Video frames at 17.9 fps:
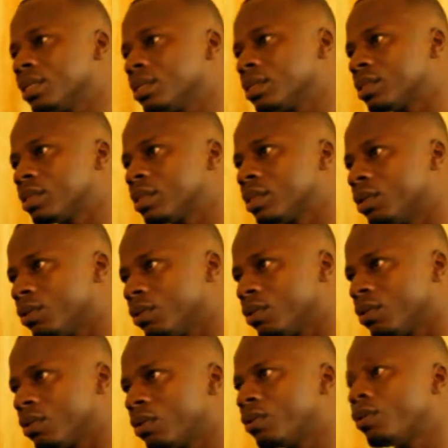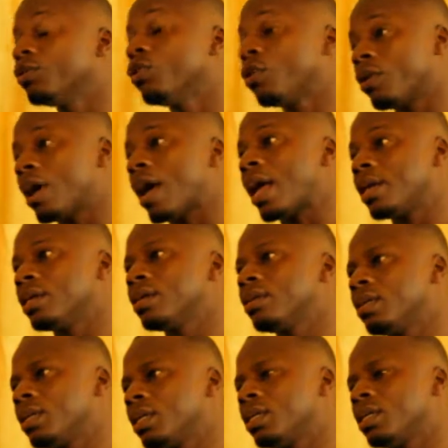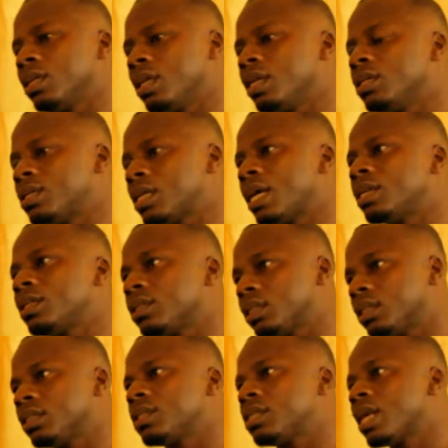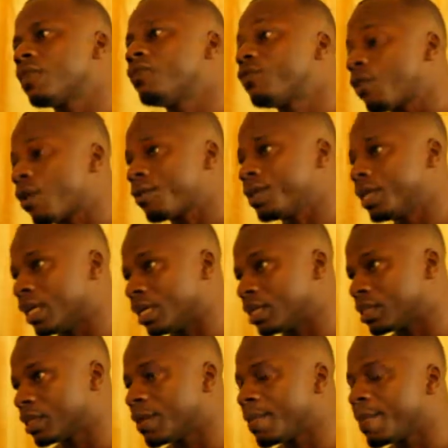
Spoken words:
Okay. You know, no, she said foreigners.